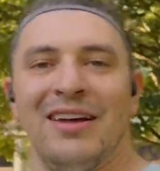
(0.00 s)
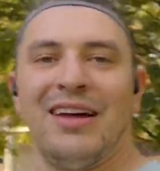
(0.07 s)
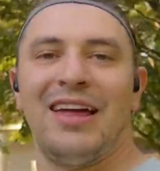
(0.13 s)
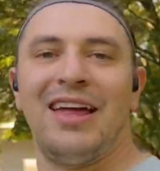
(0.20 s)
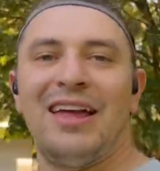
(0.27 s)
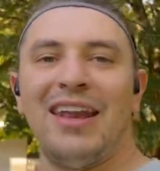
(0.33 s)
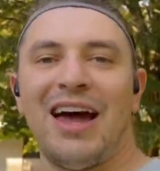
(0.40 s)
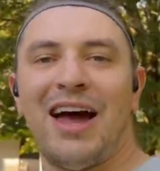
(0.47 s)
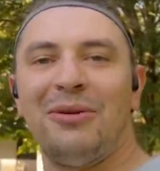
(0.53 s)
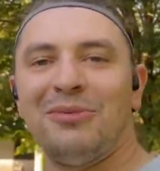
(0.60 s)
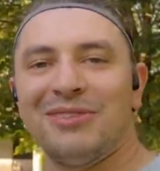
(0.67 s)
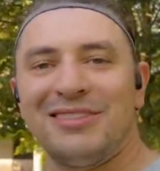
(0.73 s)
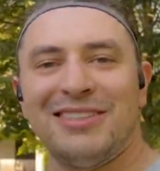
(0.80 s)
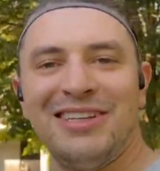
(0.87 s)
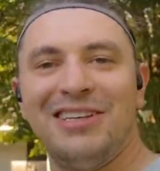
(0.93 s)
And I
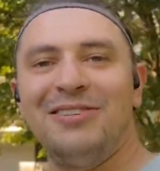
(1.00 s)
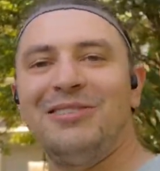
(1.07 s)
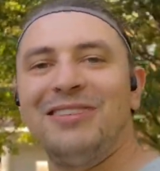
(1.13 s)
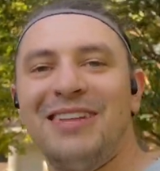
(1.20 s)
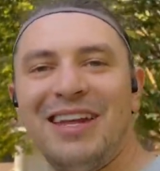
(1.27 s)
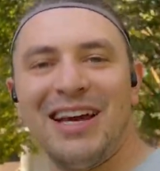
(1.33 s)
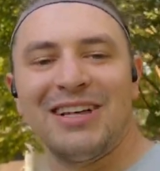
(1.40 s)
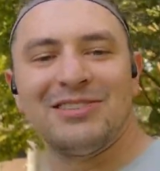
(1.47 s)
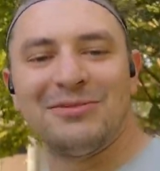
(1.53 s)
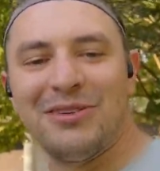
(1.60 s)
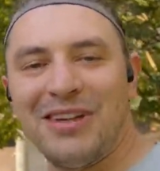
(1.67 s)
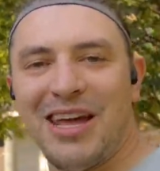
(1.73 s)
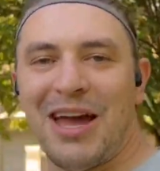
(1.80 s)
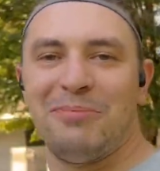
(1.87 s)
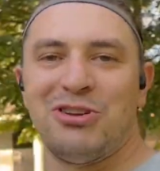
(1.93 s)
will see you in the next
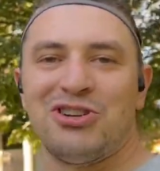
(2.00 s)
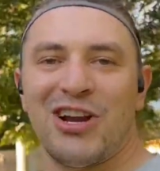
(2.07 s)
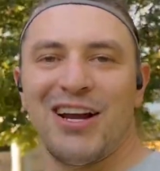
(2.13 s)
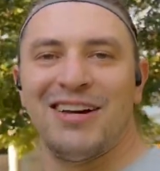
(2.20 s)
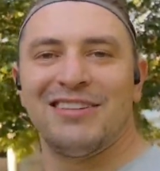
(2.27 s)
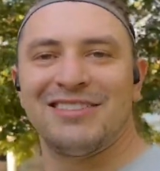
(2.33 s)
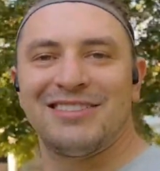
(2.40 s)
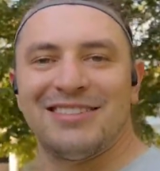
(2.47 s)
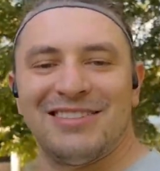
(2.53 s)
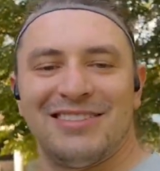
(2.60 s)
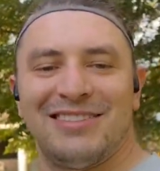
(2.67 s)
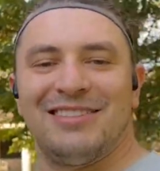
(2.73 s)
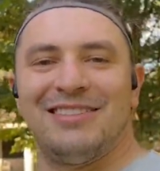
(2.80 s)
one. Happy trails.